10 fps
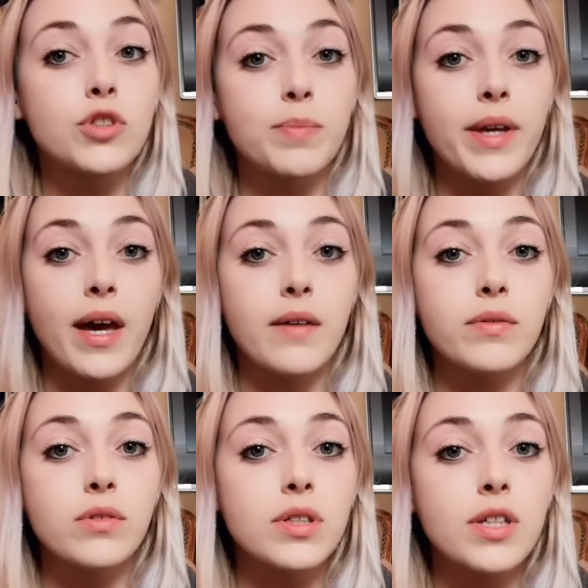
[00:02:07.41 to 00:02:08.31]
Just be
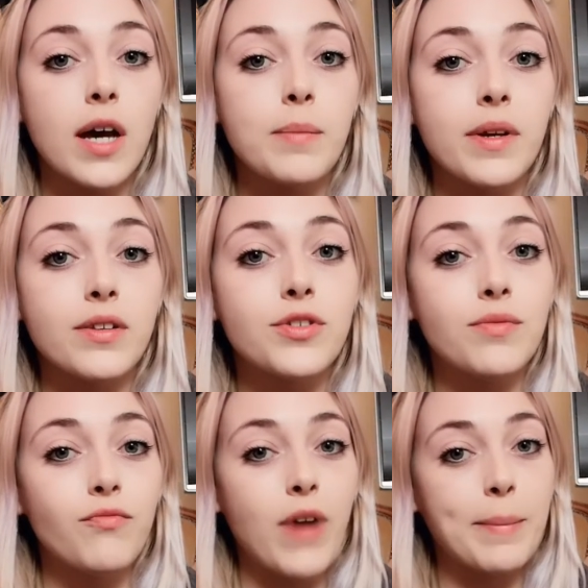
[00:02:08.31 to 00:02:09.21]
careful not to type in
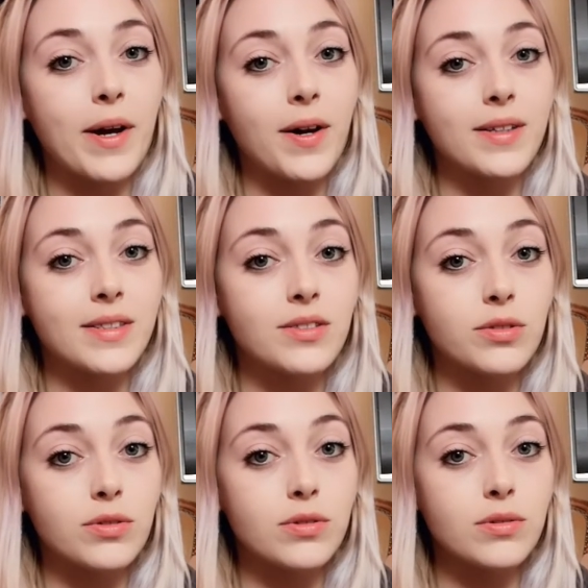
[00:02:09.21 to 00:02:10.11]
rabbit hides
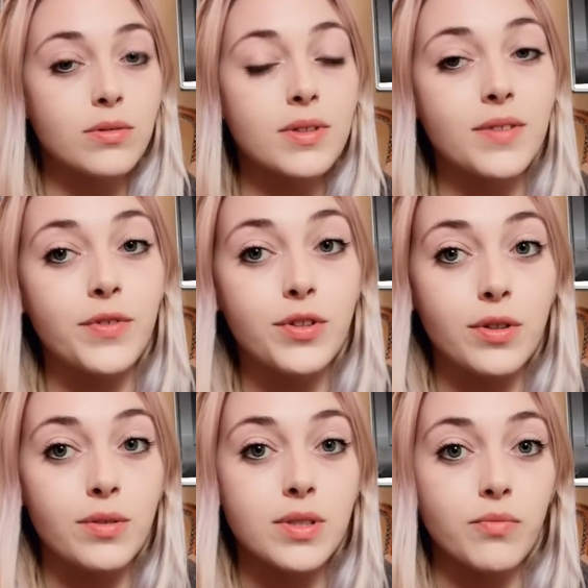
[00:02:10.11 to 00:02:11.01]
into Google, because if you
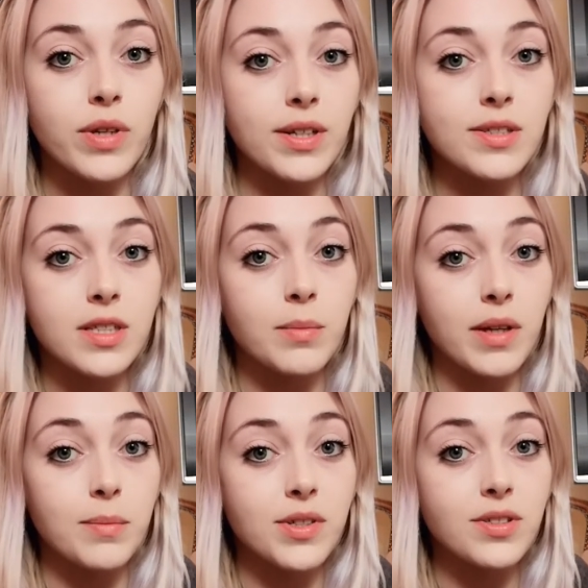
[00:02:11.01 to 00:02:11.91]
do, some really
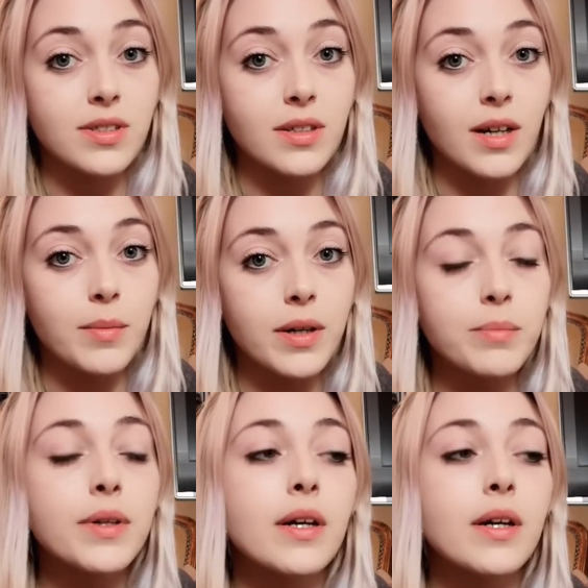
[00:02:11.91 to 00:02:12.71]
disturbing images can come up.